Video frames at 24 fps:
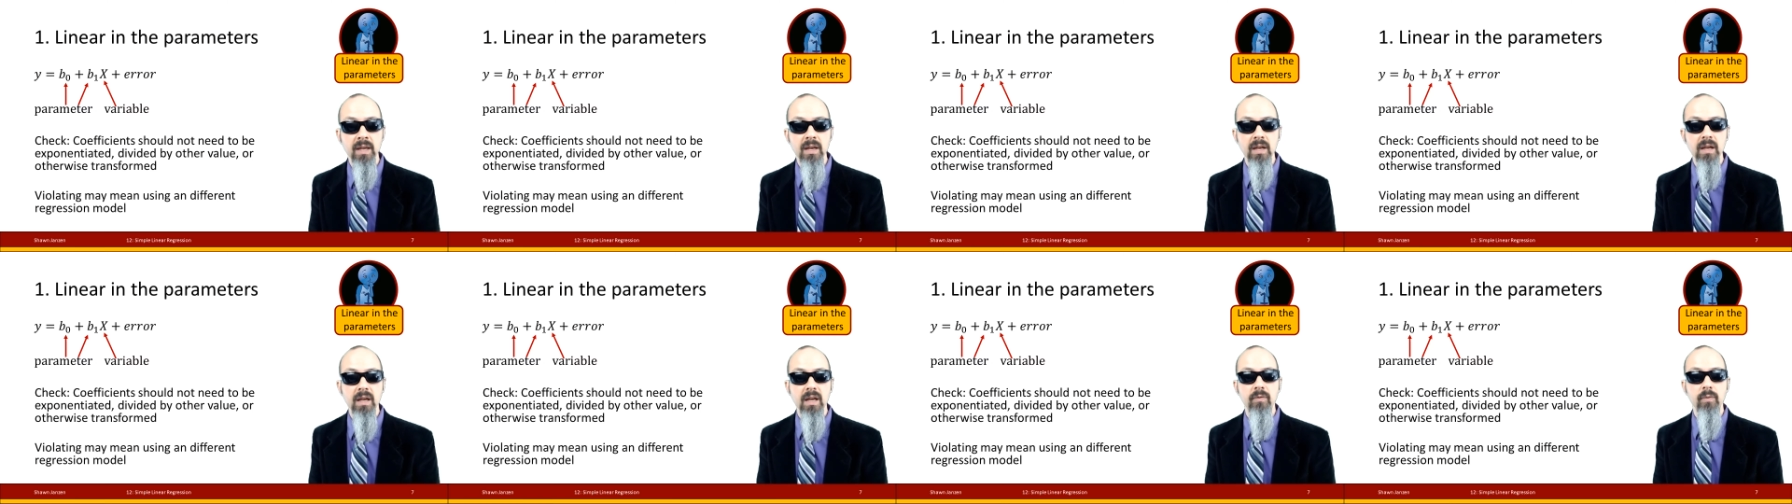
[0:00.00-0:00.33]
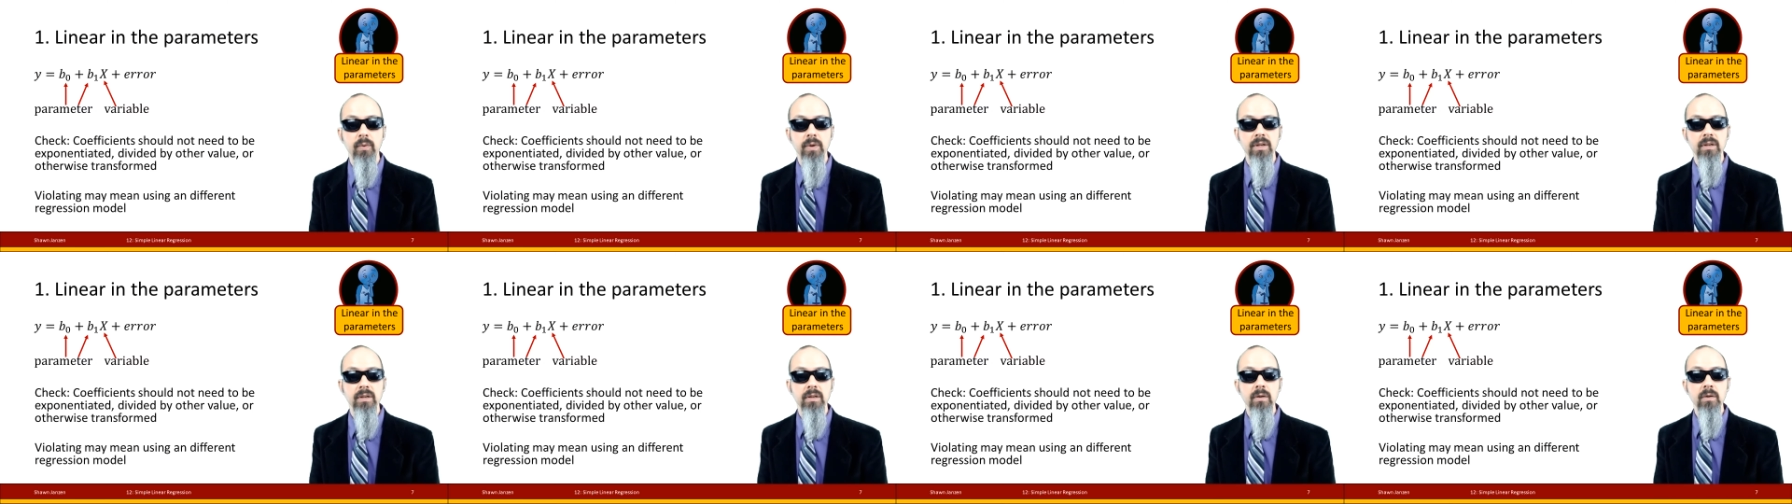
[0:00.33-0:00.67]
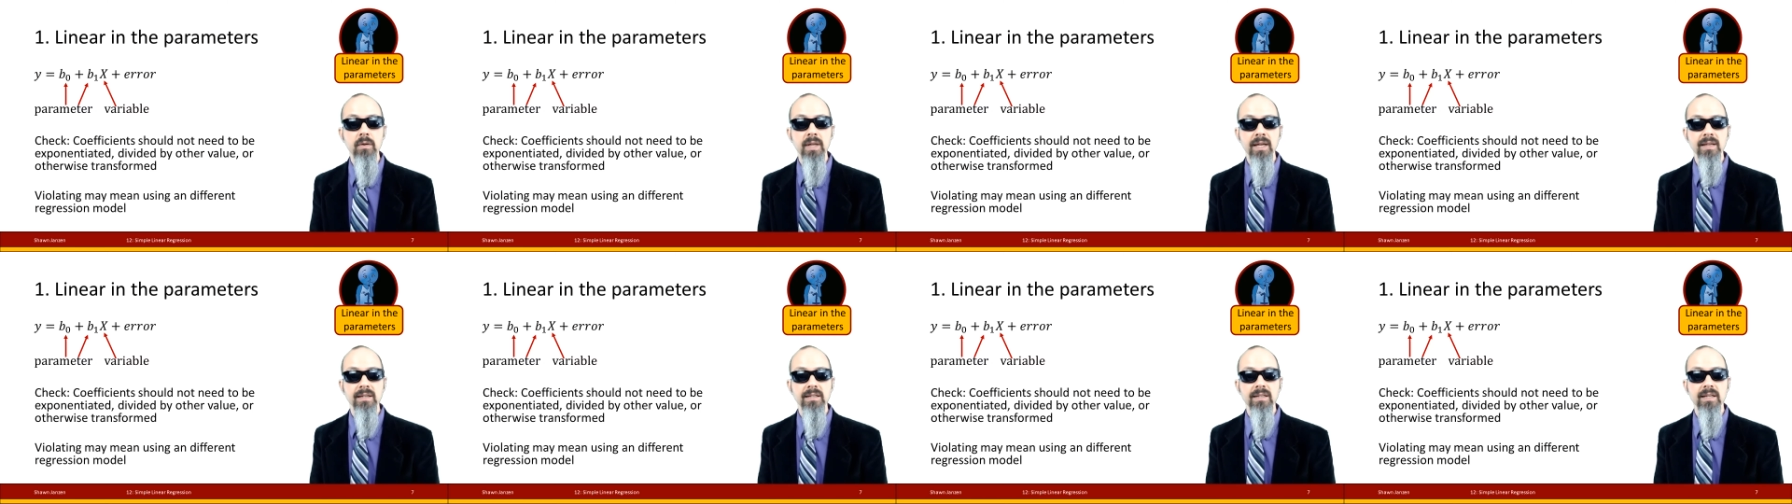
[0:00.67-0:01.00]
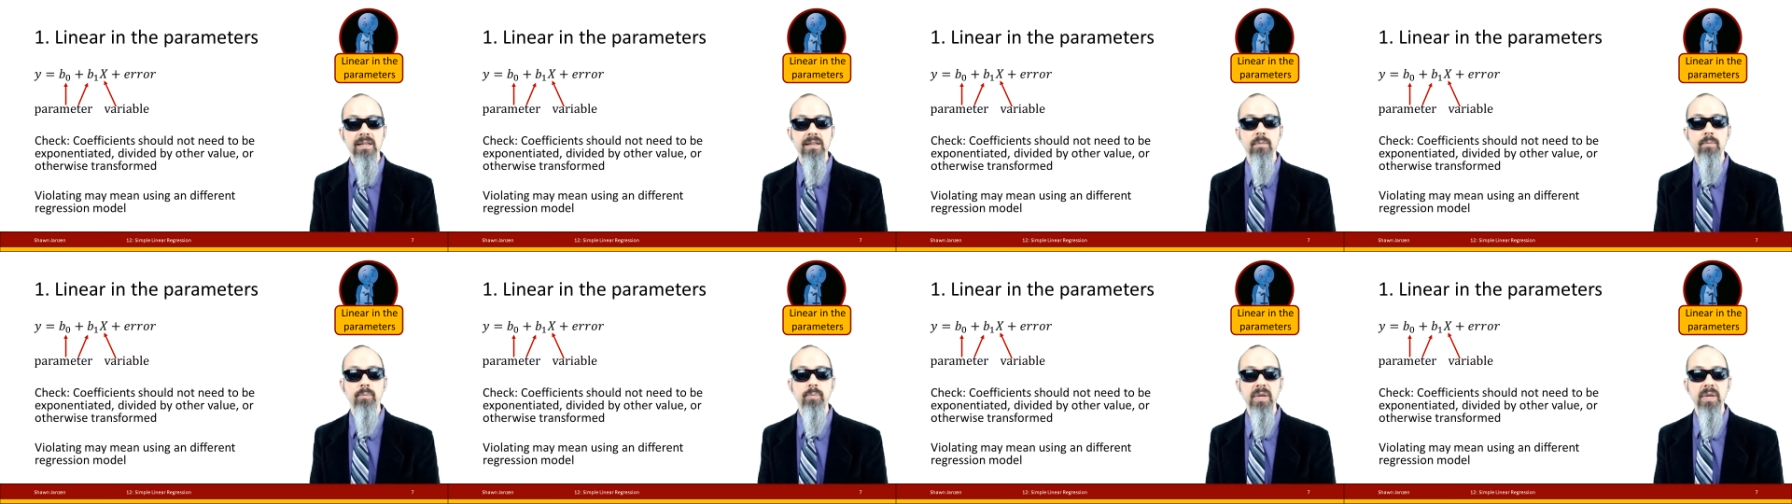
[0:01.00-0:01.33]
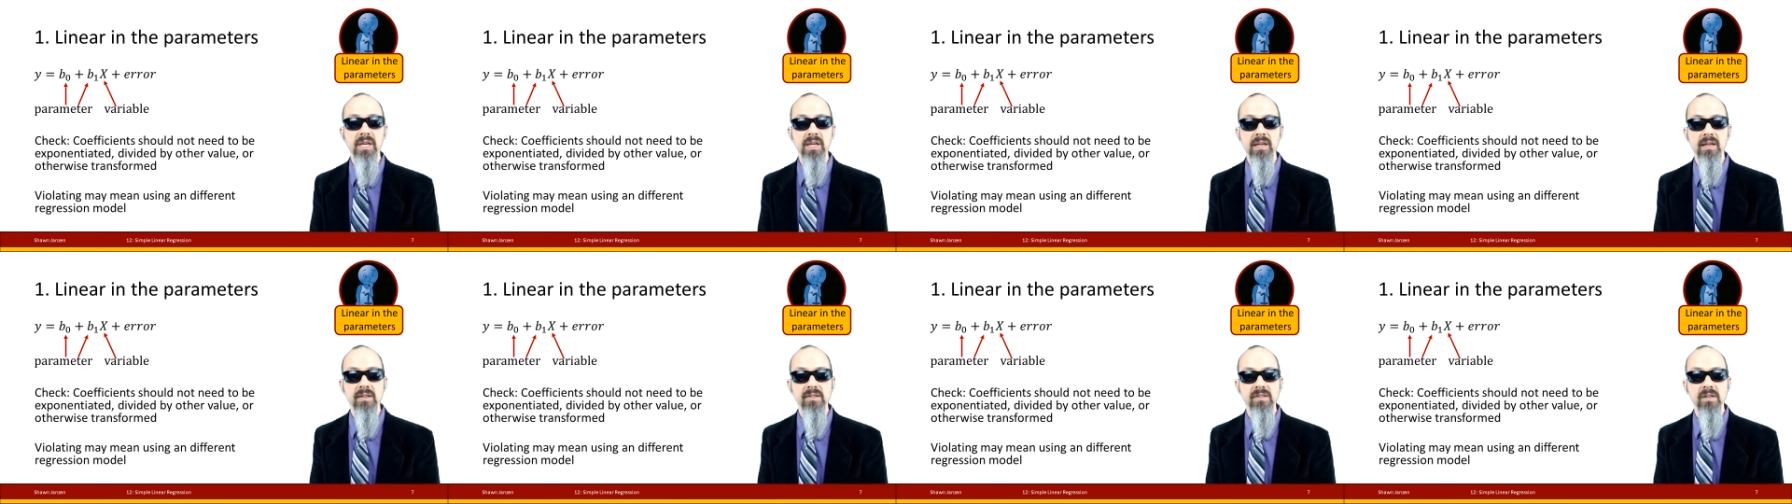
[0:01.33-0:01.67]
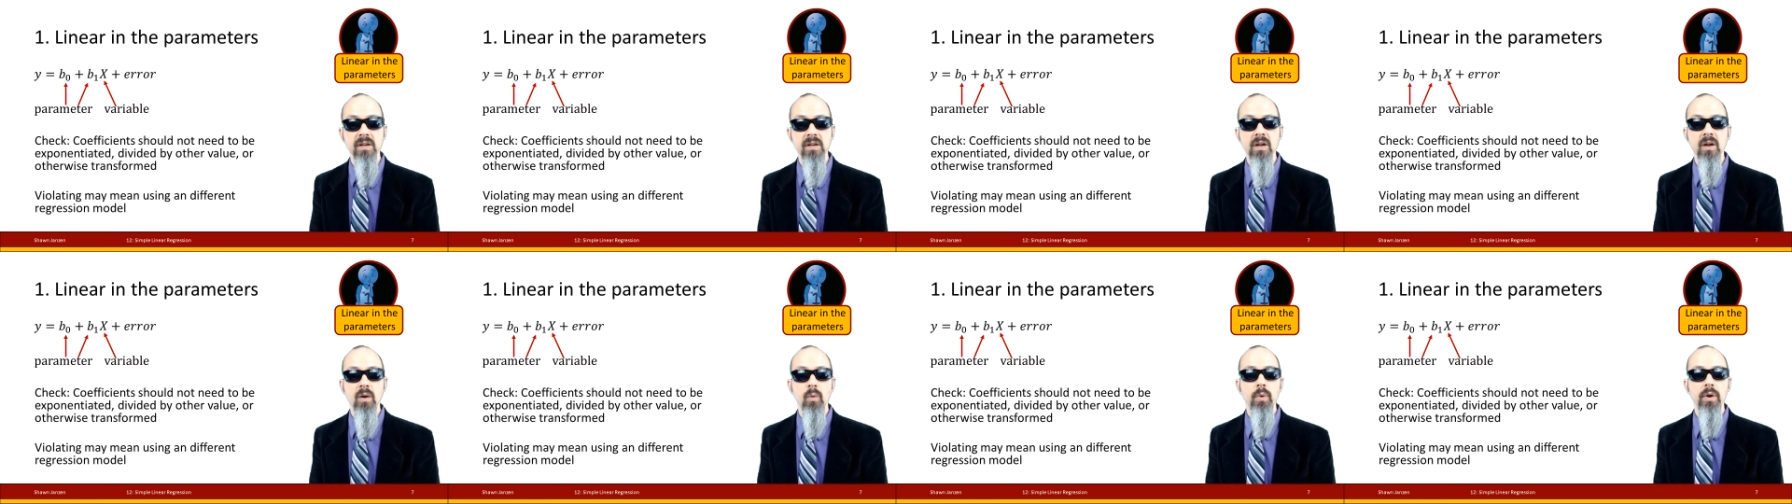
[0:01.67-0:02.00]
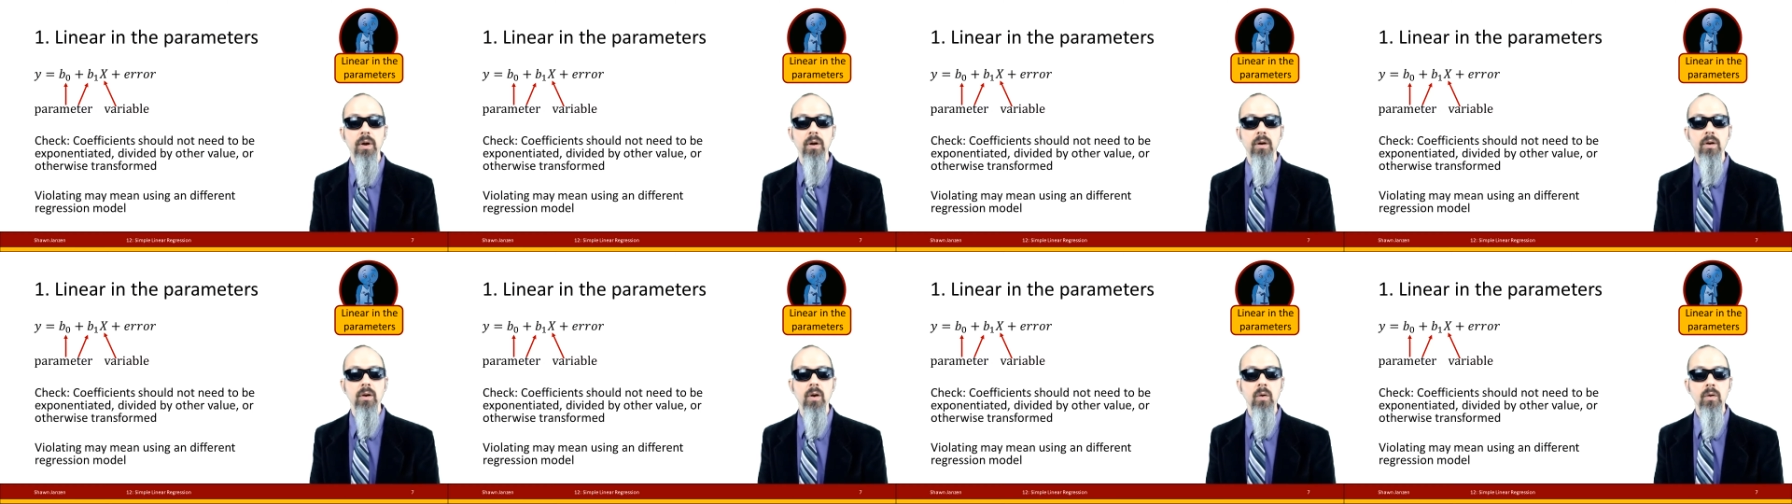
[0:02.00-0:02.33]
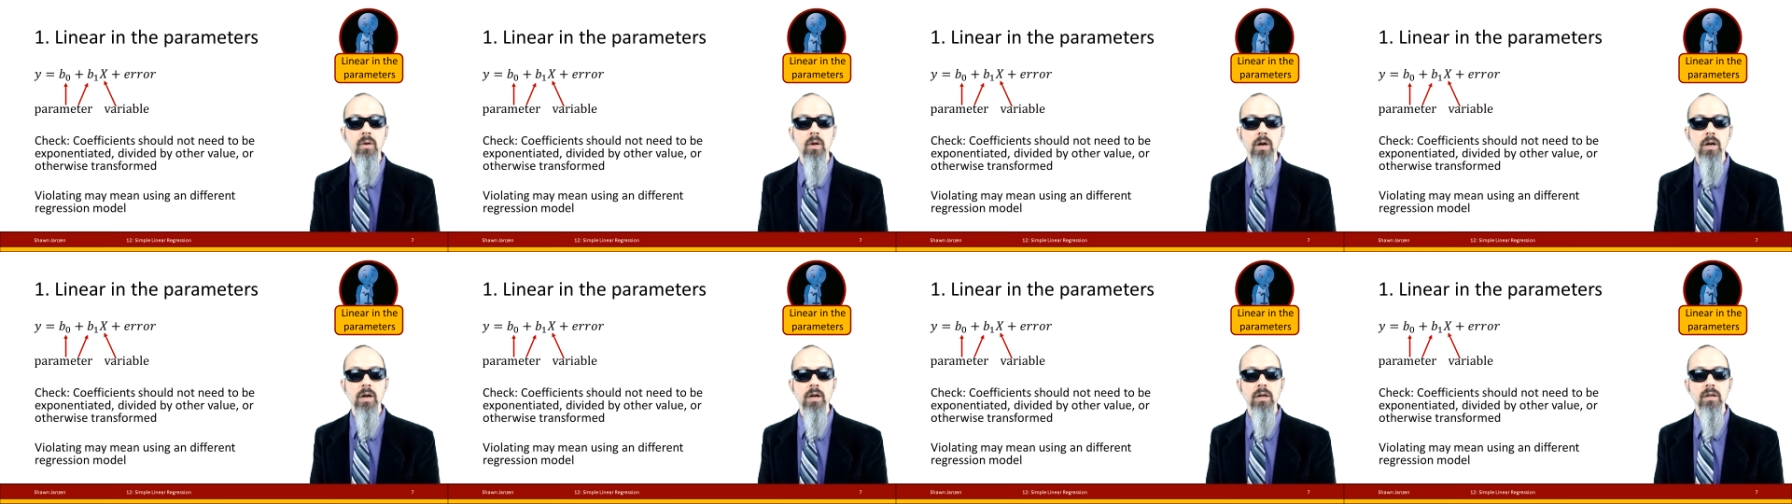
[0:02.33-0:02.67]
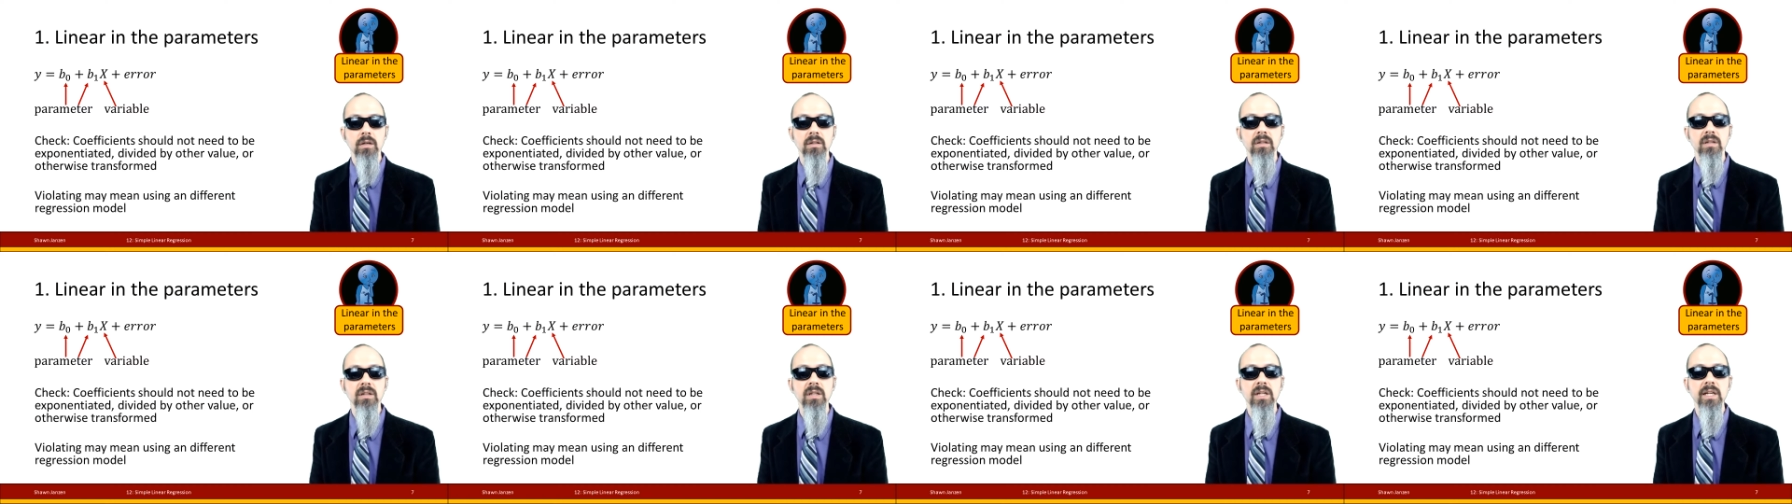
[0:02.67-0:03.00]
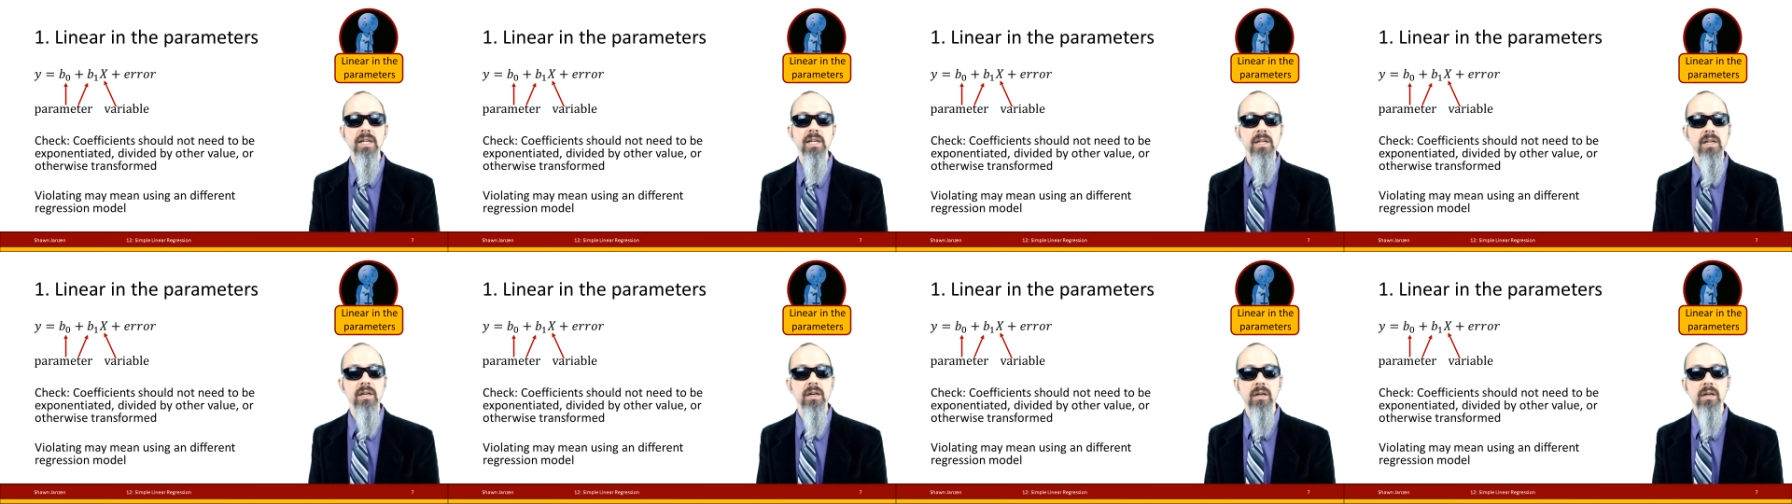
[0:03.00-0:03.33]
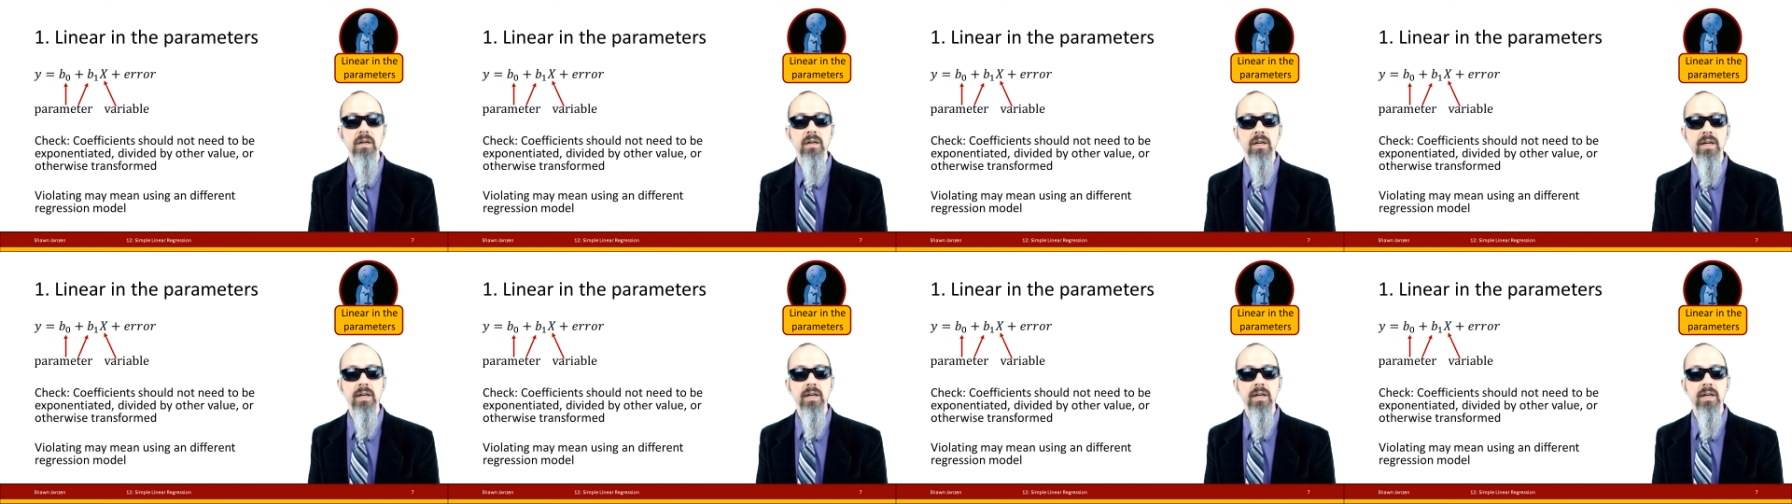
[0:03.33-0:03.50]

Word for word: If we do that to the b's, we are no longer linear